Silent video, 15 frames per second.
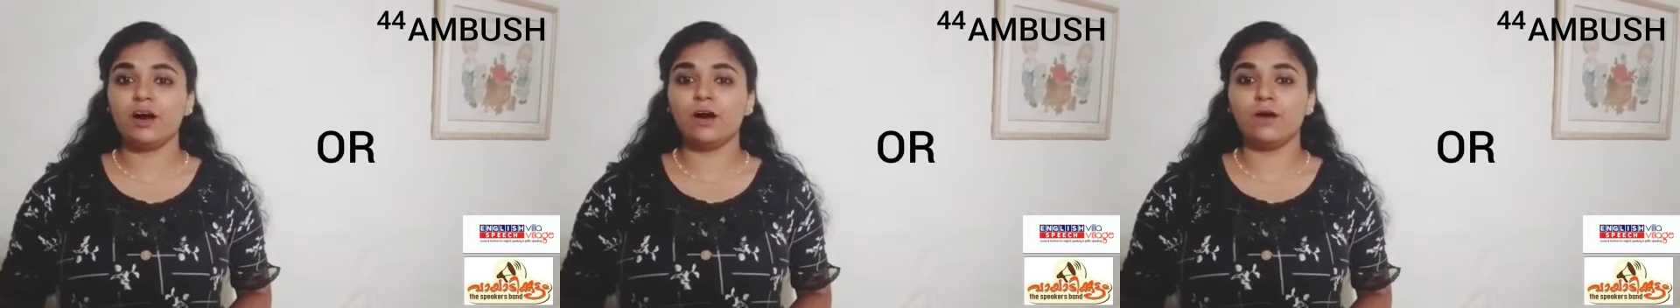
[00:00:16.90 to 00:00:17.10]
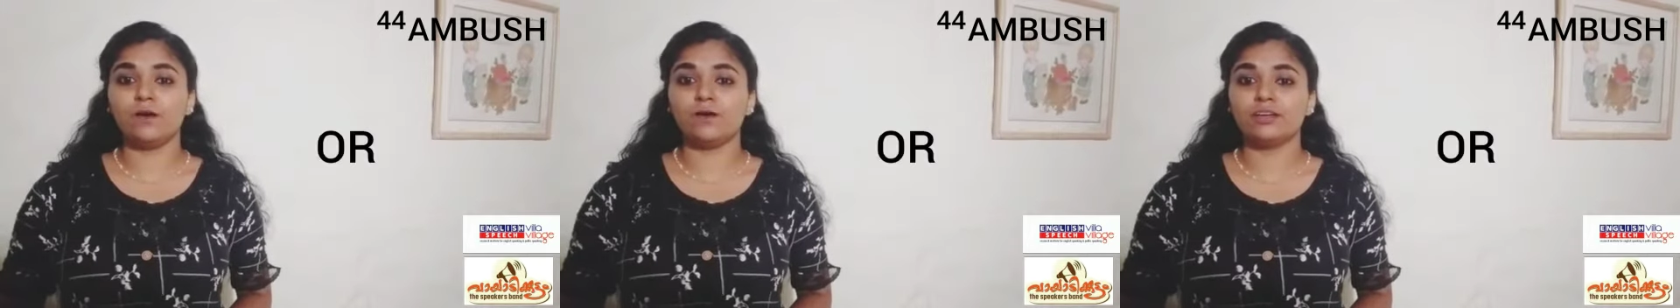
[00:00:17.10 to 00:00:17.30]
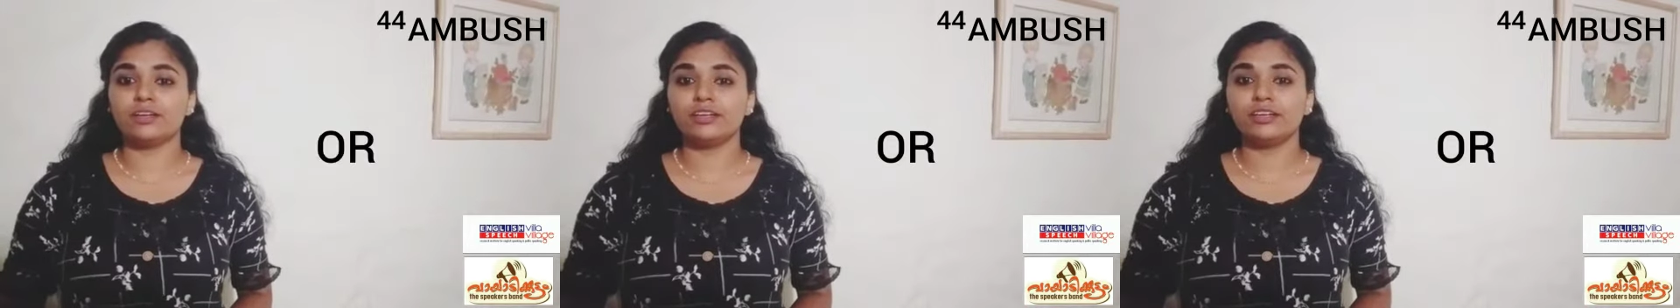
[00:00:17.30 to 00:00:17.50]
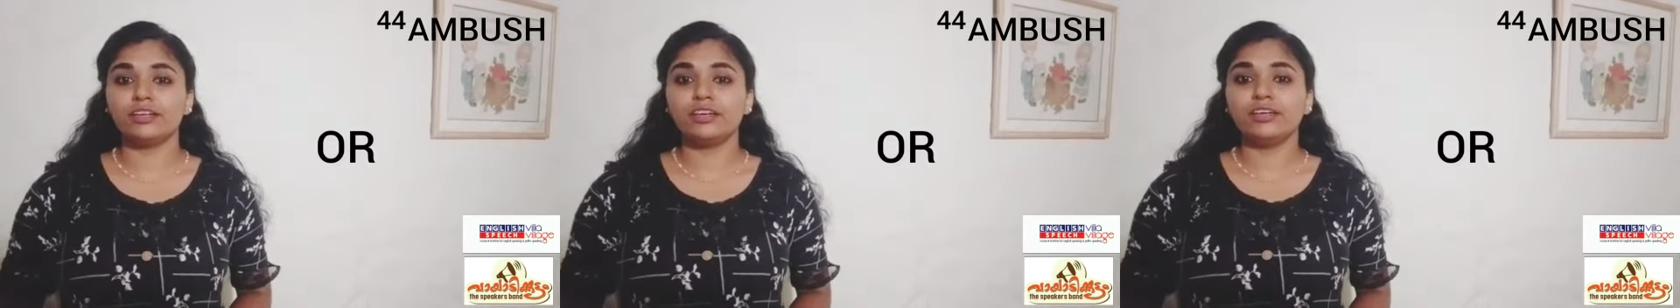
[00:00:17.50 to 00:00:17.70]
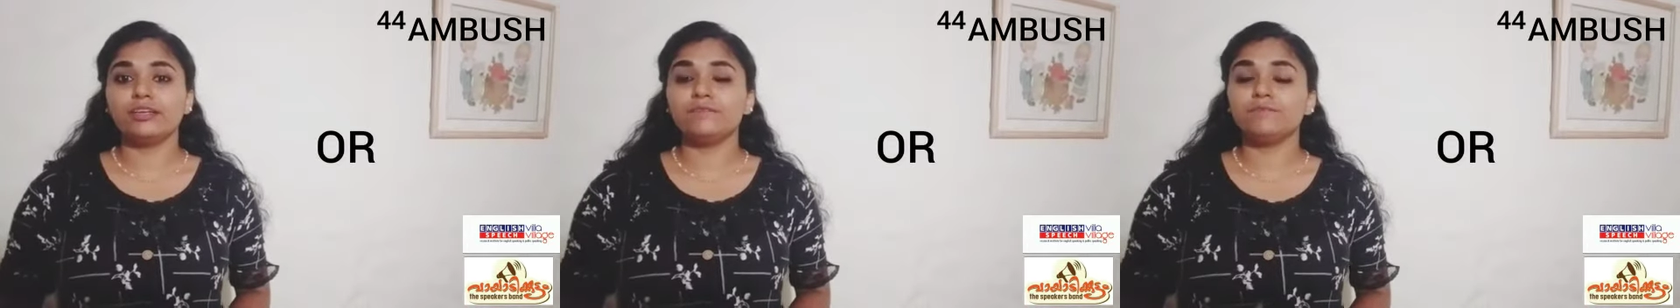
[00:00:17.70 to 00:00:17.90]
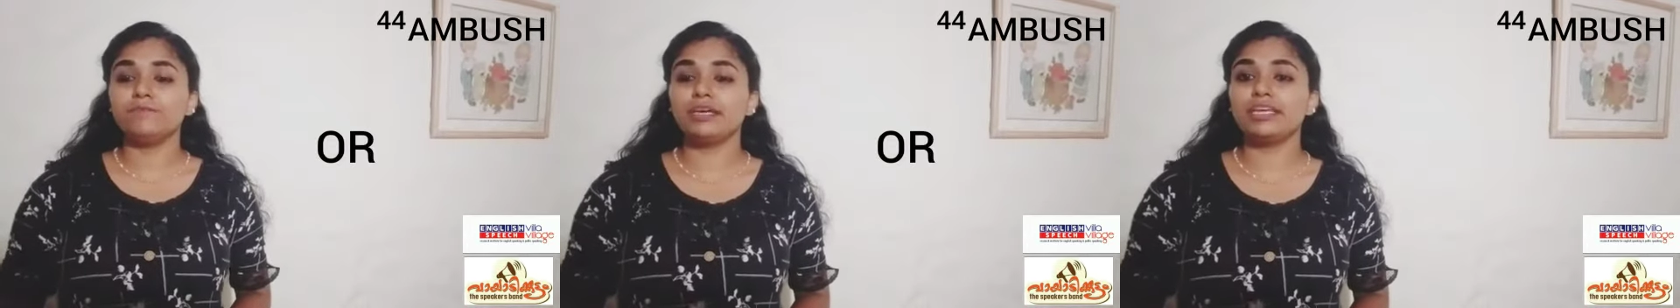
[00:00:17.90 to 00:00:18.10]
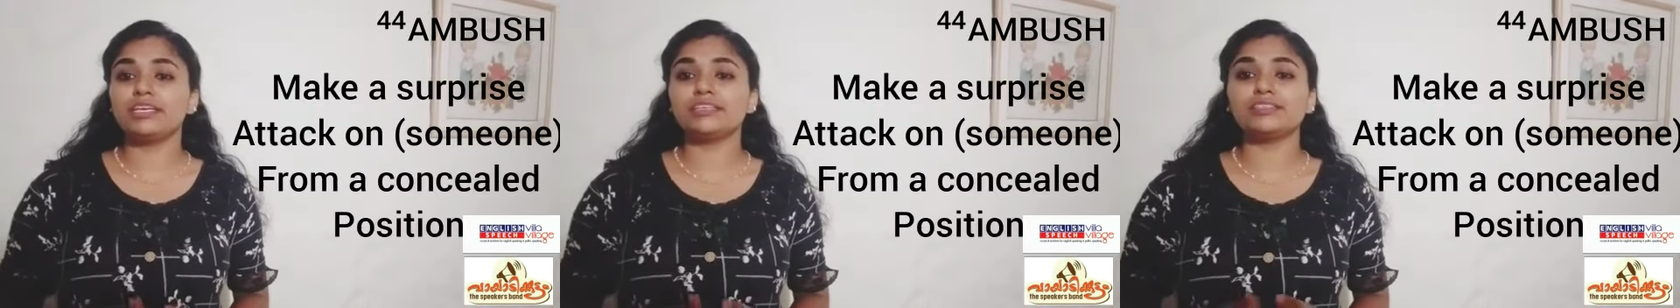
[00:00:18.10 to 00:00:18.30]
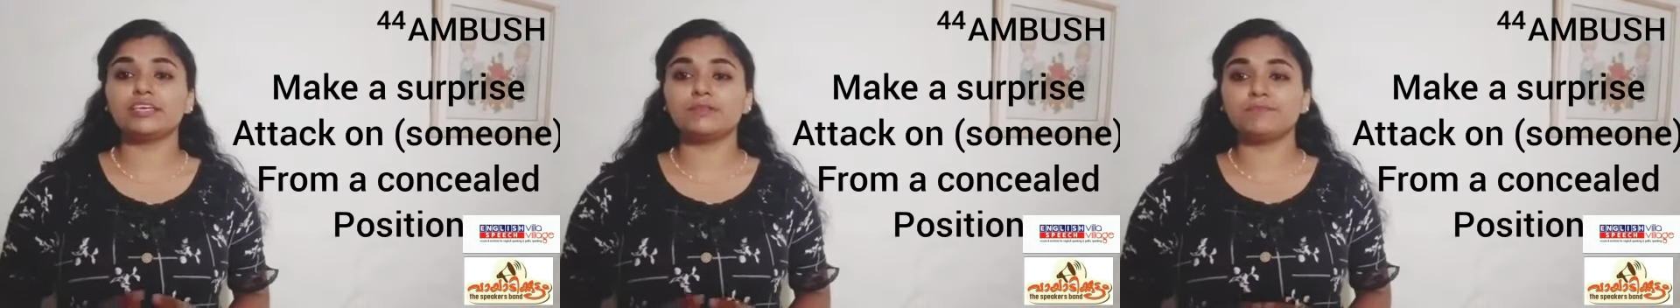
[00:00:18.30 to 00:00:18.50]
Or
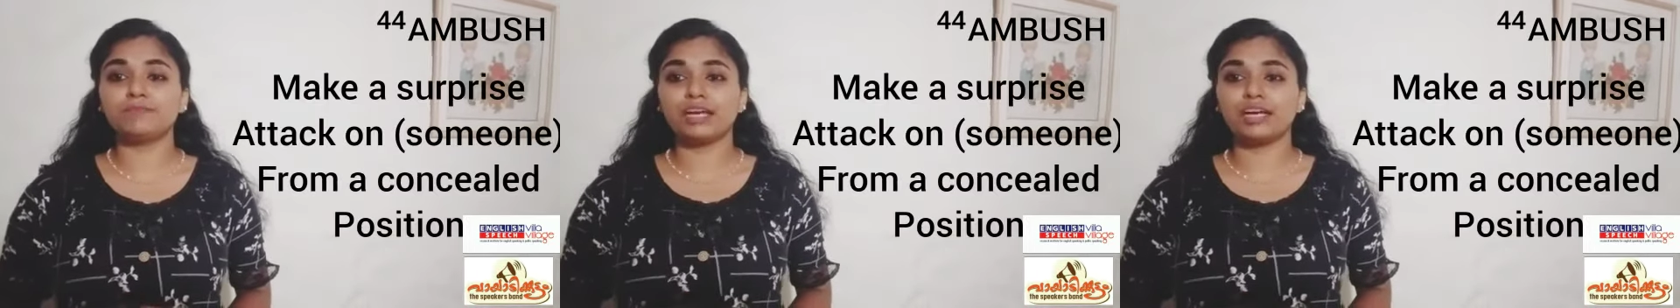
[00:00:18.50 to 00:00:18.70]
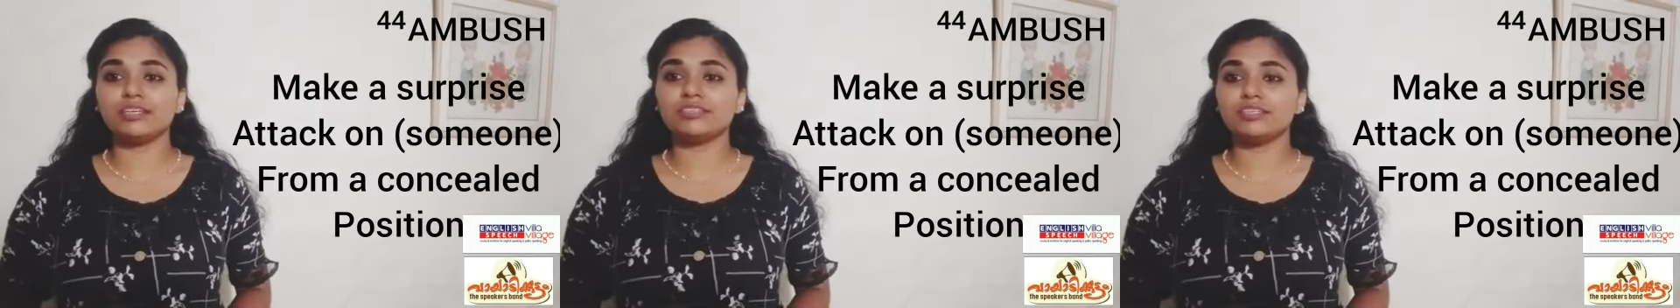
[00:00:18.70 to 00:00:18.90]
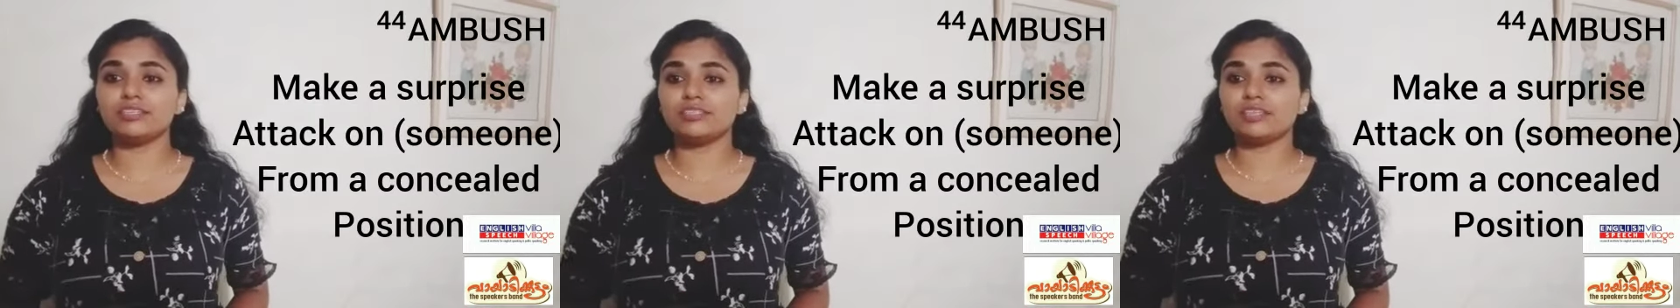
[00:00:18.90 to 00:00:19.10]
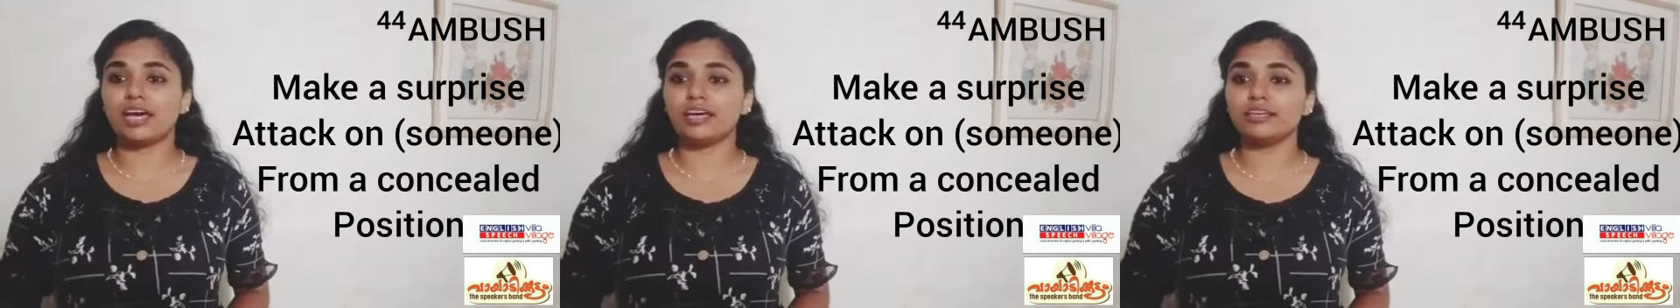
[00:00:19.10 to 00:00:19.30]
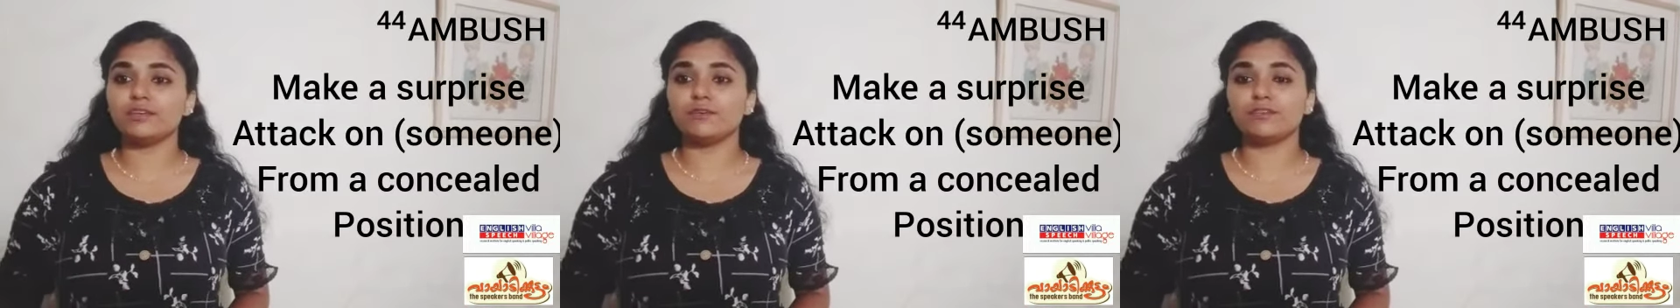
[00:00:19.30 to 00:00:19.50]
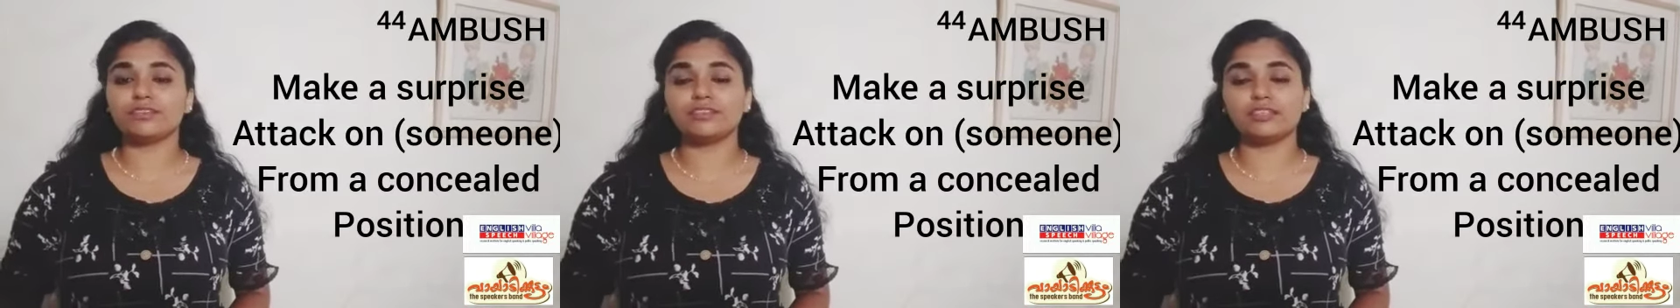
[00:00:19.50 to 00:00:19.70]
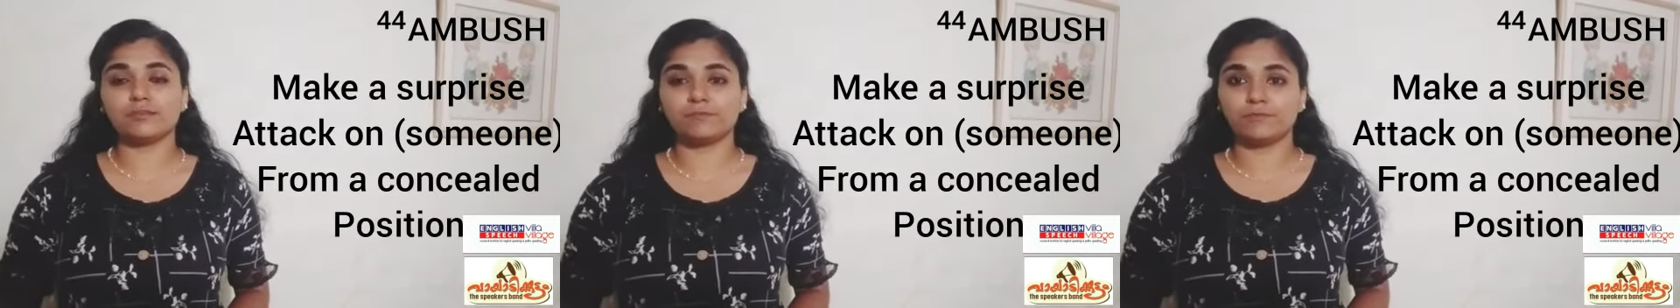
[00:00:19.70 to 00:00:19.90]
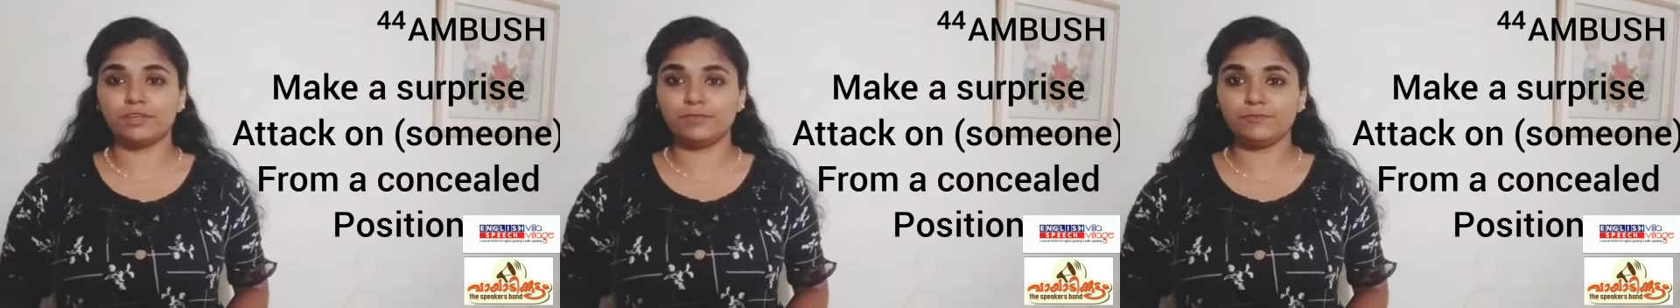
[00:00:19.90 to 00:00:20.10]
make a surprise attack on
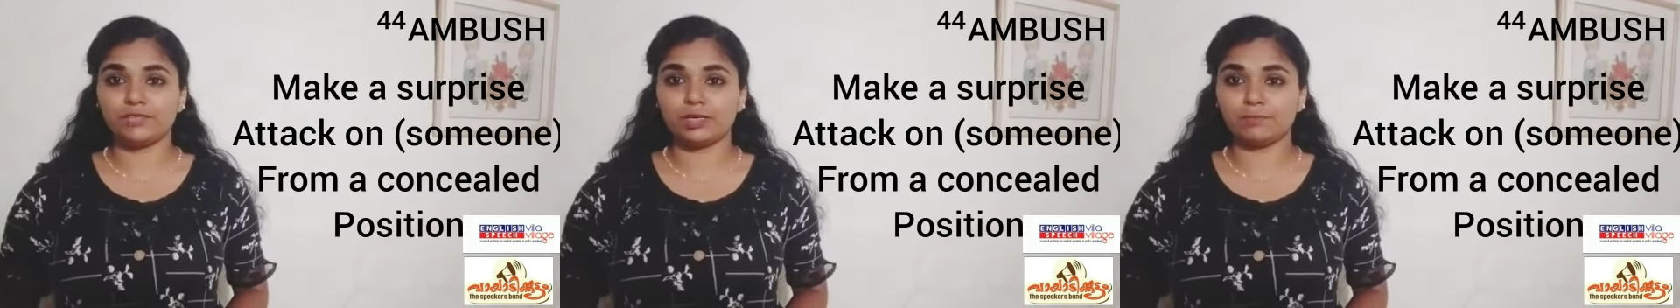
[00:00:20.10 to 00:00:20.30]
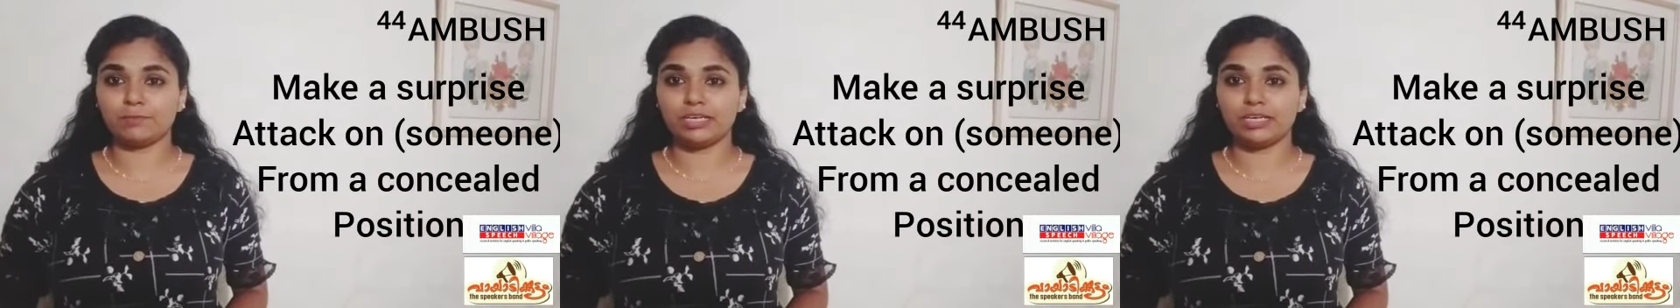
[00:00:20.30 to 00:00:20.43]
someone from